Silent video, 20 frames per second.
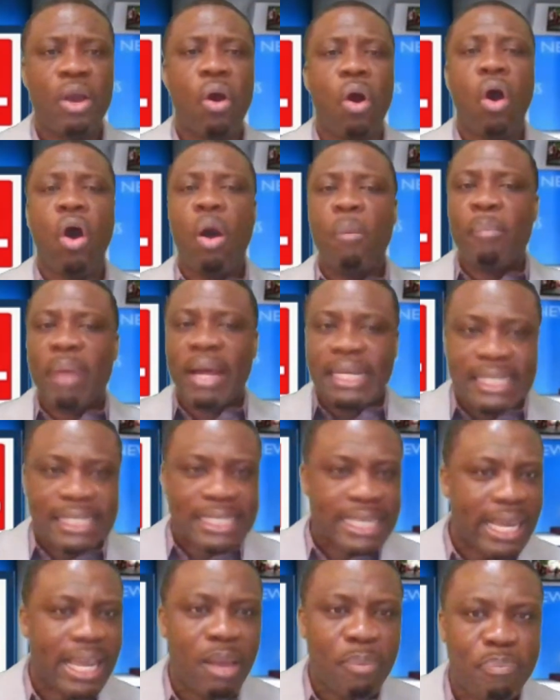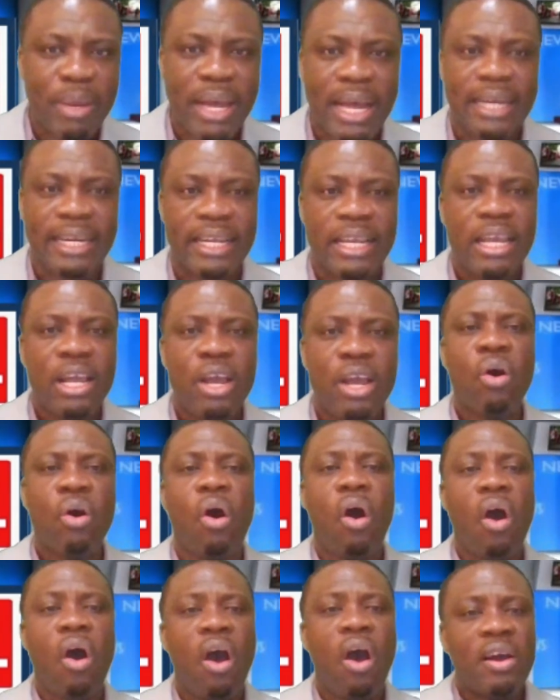Oh my dear Bolay,
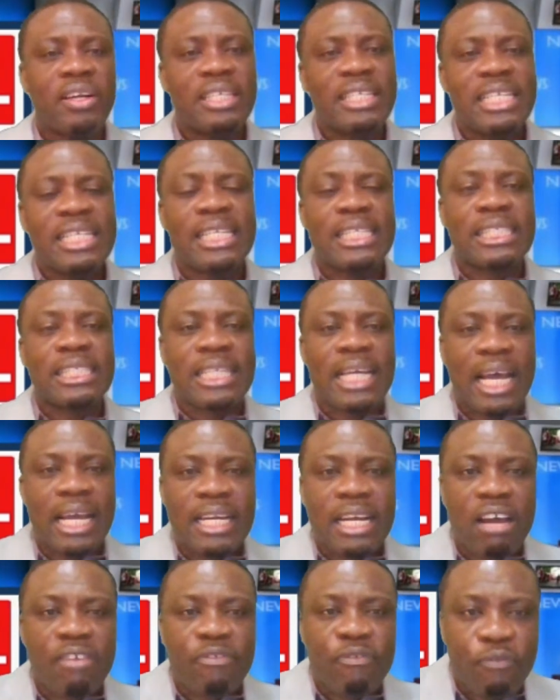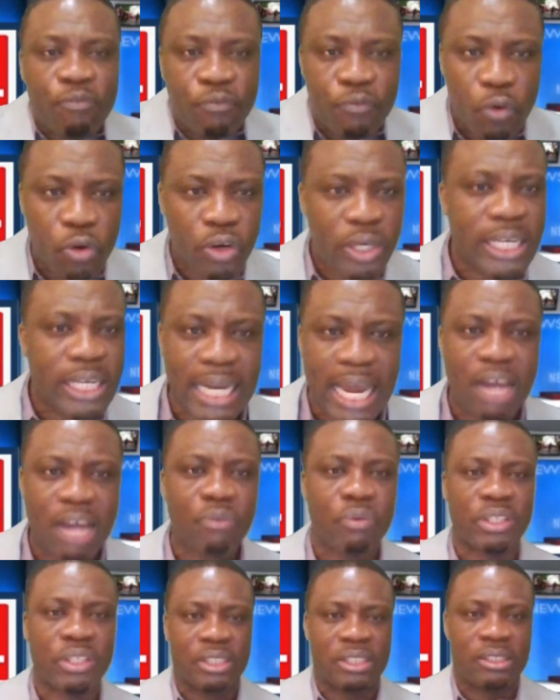all these kind of foolish
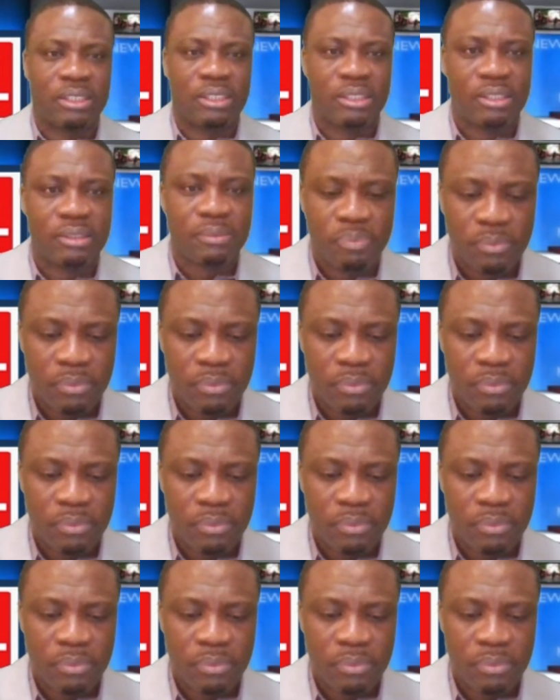languages